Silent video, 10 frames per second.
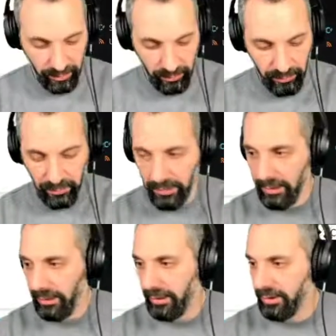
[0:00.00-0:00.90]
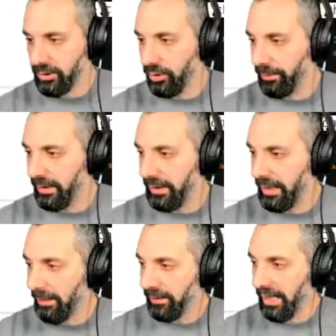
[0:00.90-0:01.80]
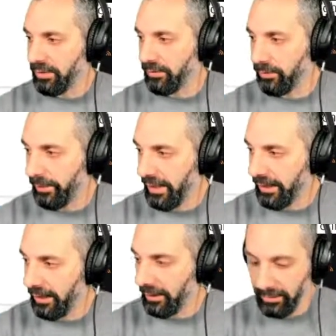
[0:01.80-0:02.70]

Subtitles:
So let's stop the application from running